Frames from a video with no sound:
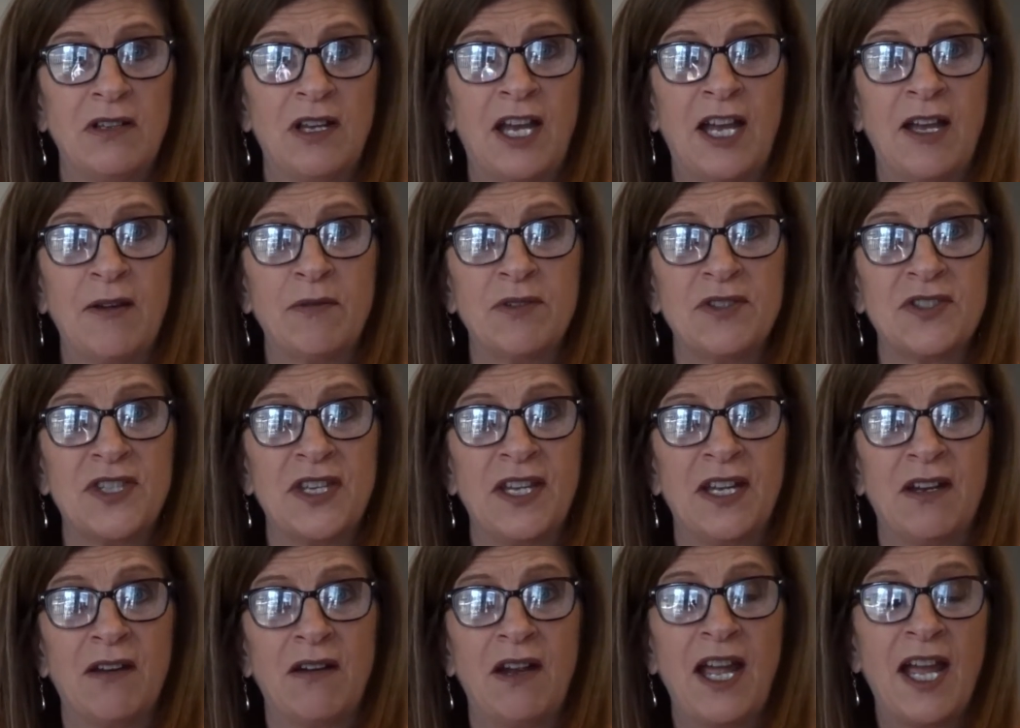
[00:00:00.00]
I was
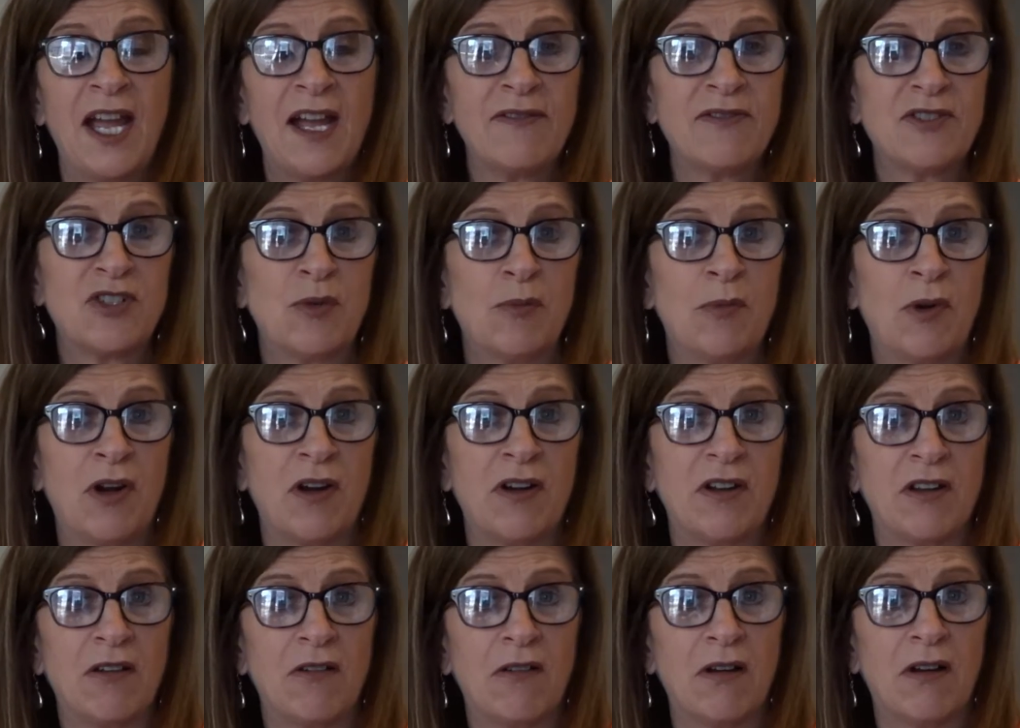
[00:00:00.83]
there after
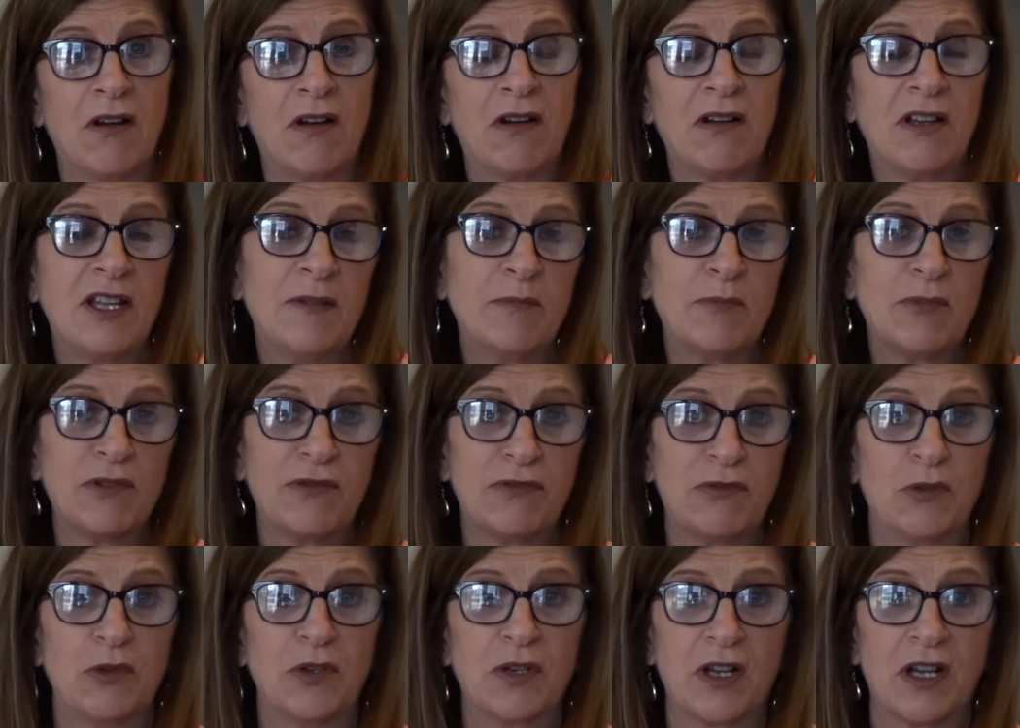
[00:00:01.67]
Mardi Gras and
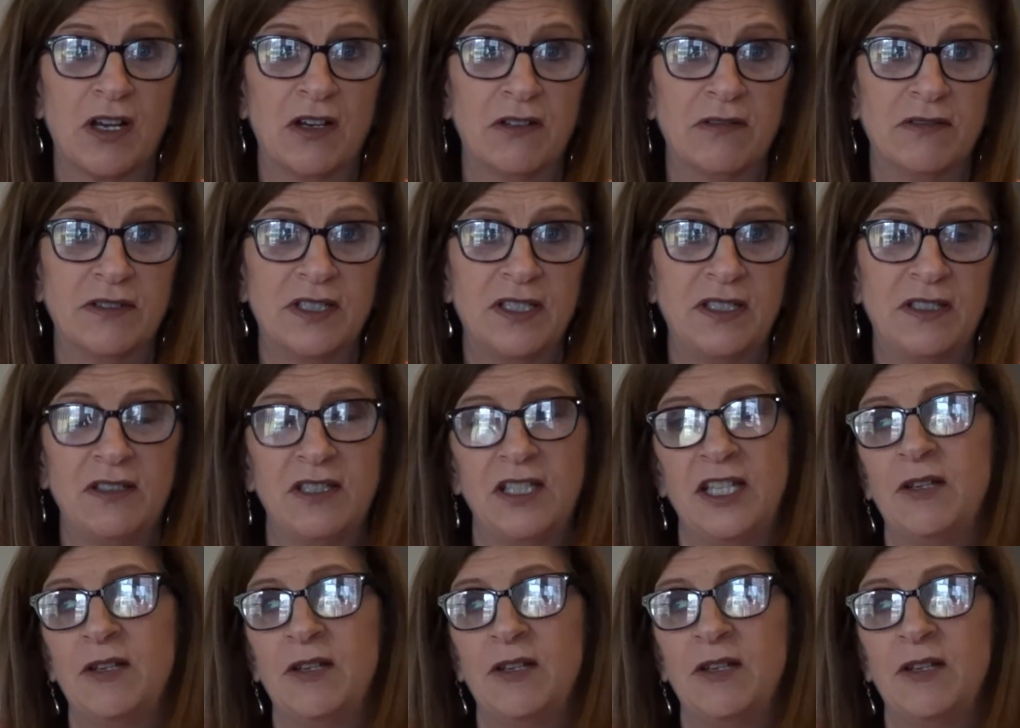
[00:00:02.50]
before COVID.